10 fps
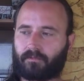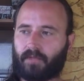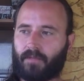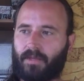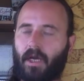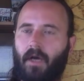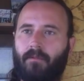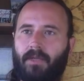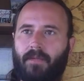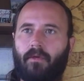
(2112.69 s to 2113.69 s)
become
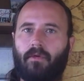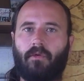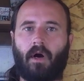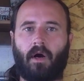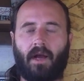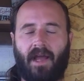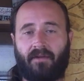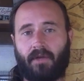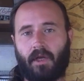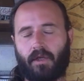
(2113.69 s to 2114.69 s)
people who
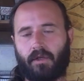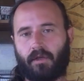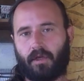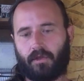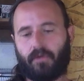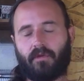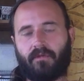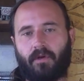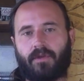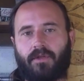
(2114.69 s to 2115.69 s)
have
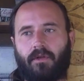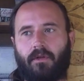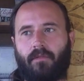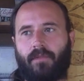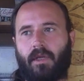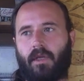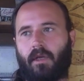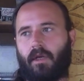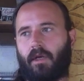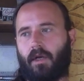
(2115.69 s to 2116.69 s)
universal
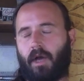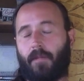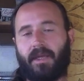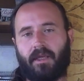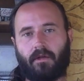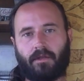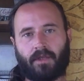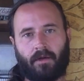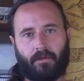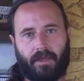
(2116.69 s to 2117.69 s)
appeal to
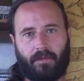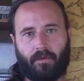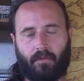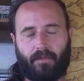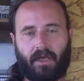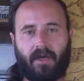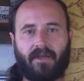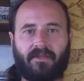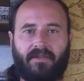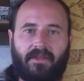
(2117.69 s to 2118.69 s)
other people
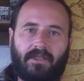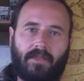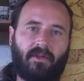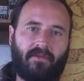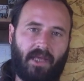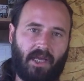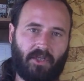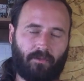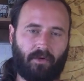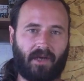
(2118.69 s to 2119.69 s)
because of this
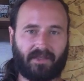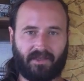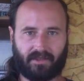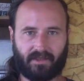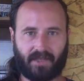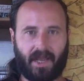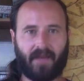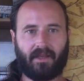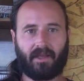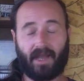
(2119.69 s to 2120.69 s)
simplification process, this
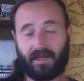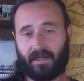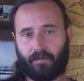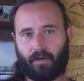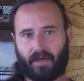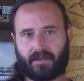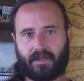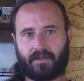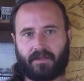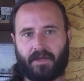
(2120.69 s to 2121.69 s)
editing process.